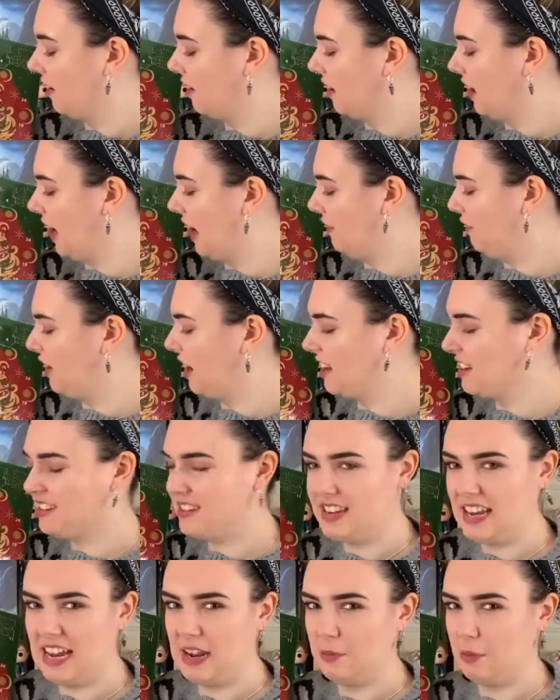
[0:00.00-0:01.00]
I have an
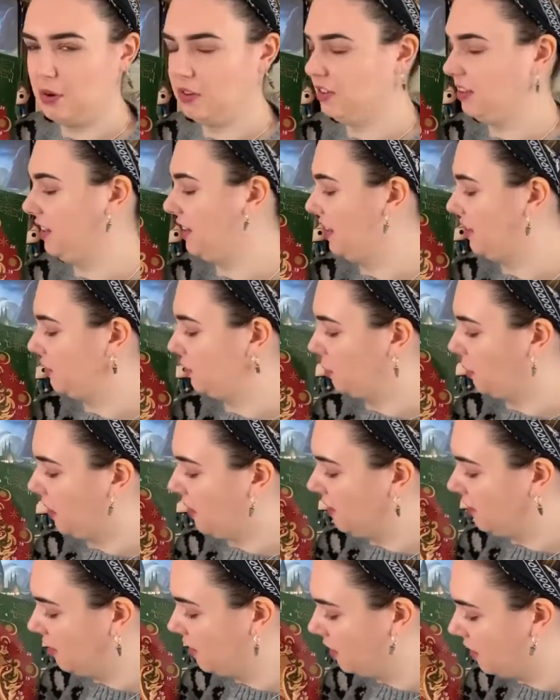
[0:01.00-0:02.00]
idea what's in this
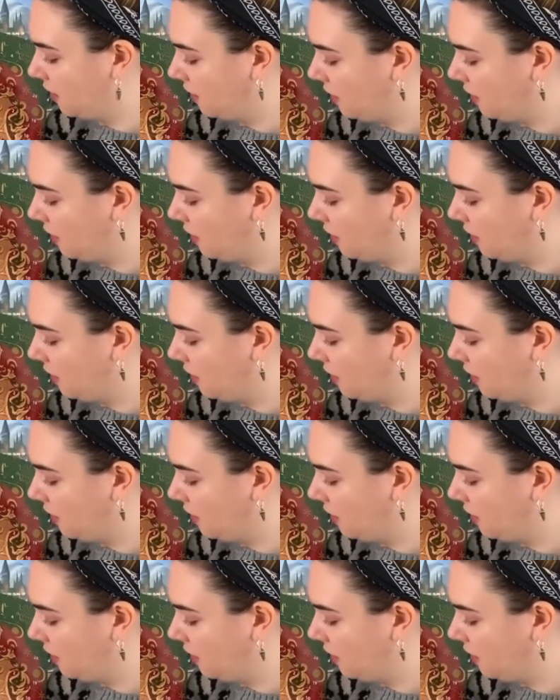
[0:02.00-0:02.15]
one.